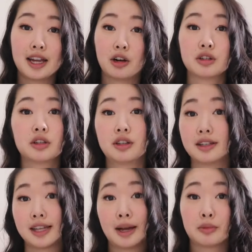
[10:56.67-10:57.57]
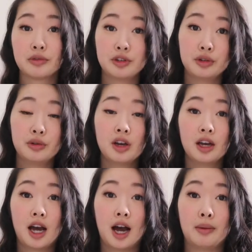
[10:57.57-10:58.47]
And also the exam review,
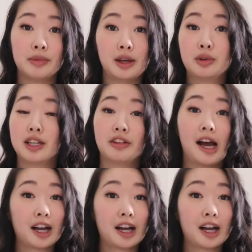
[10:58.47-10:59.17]
they would give